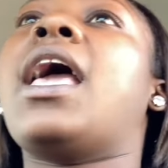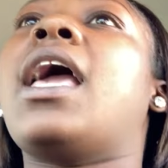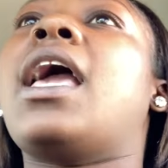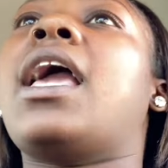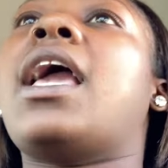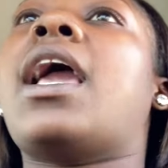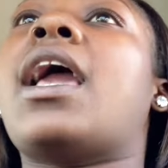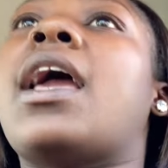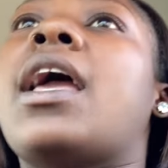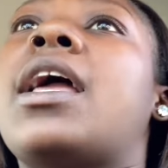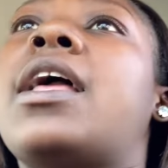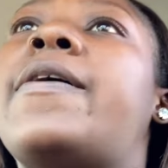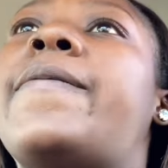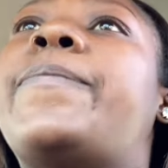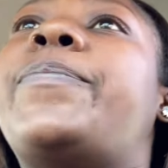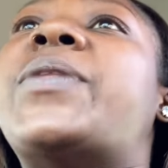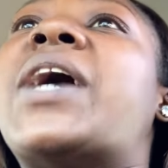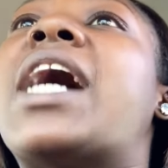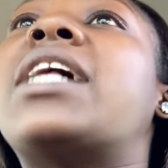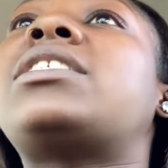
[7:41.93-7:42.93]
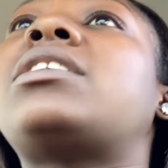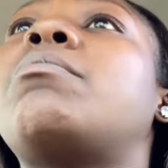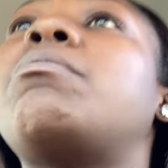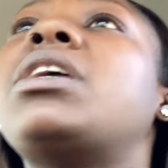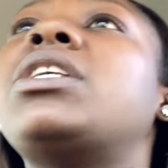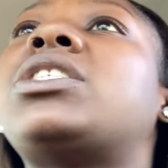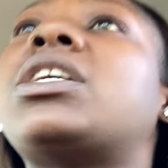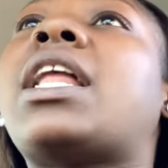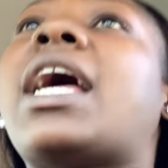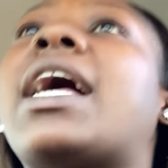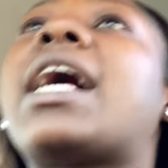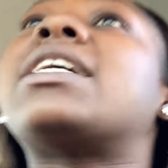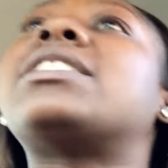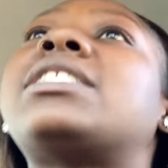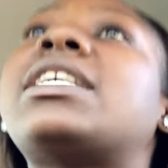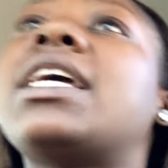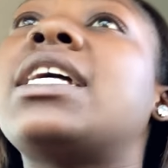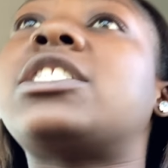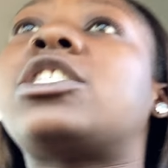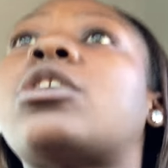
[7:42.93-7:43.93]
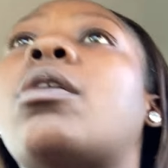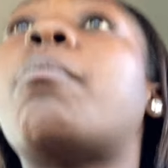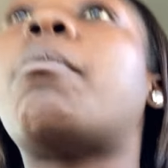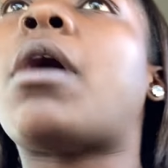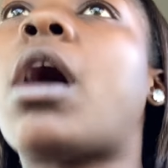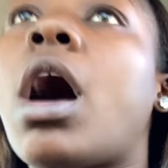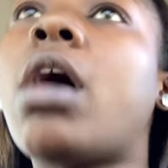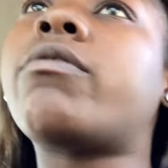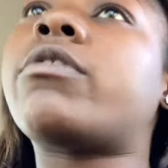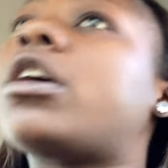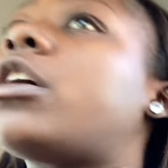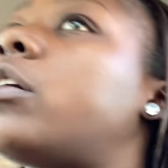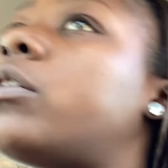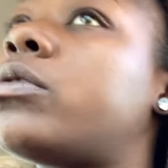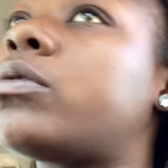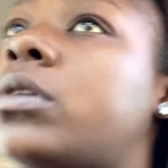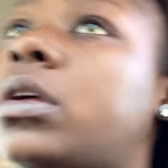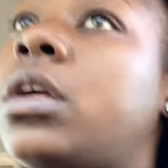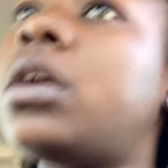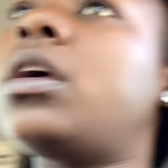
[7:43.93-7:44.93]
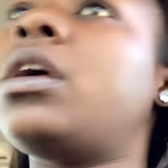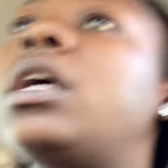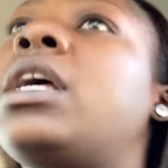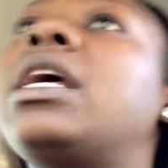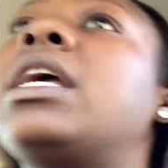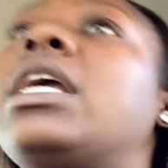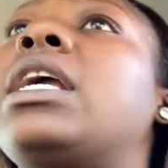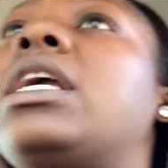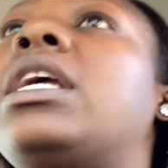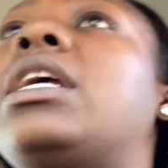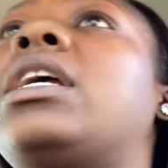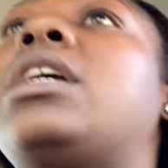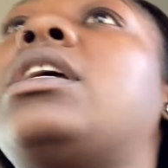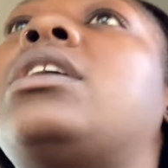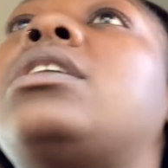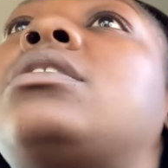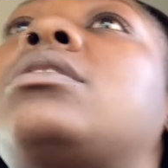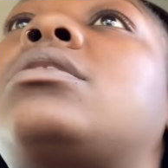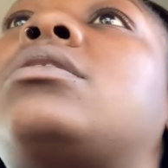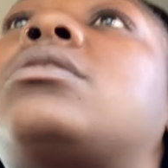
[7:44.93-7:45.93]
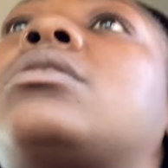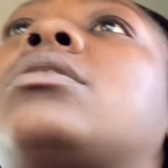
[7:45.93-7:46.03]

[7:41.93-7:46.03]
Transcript: And not to mention, like I said, tomorrow is